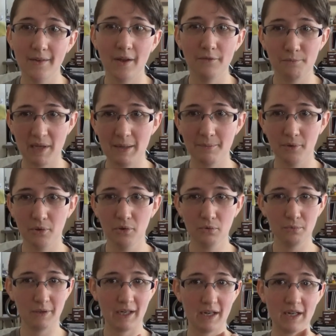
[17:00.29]
of people
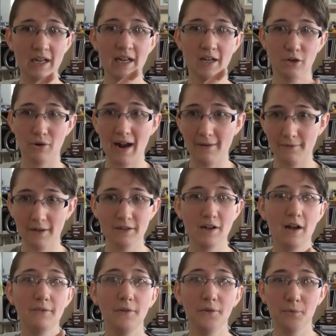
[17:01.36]
who read graphic
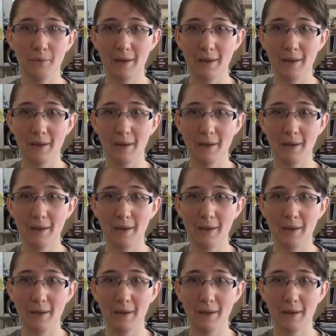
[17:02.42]
novels,